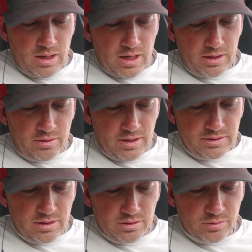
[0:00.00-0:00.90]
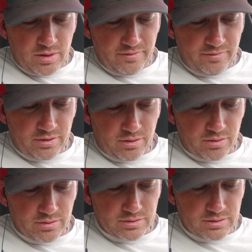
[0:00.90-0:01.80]
And Christ knows what for the
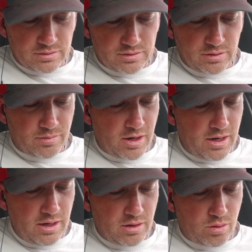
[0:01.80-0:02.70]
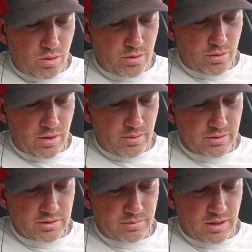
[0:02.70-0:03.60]
girls. Sobriety and corduroy were
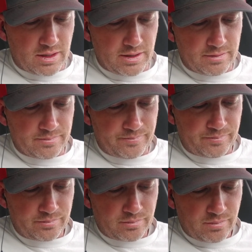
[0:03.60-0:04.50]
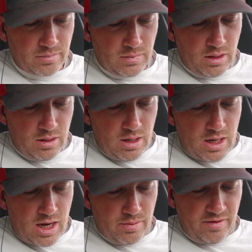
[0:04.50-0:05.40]
supplied.
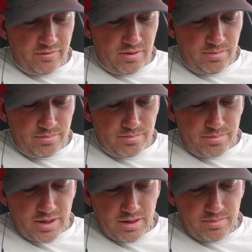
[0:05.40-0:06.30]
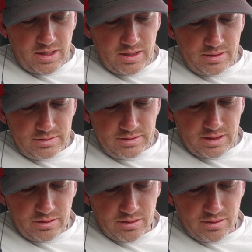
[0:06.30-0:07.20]
However, by Ami
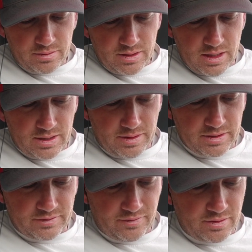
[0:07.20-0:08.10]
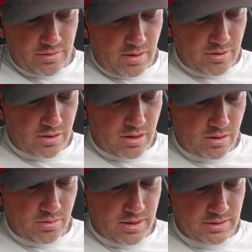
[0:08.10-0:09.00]
Sr. and by his friend Robert
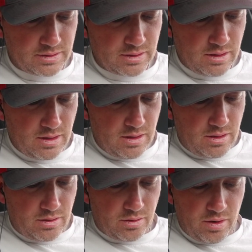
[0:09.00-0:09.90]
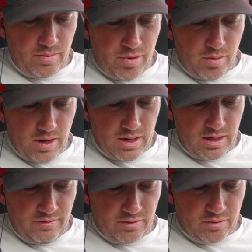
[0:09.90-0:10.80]
Conquest, the great poet and
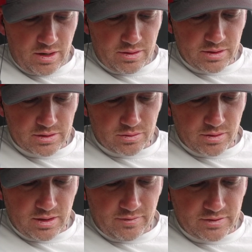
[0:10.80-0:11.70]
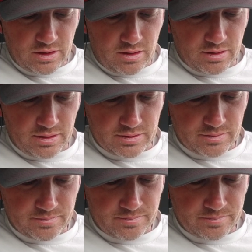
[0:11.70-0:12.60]
even greater historian of Stalinism.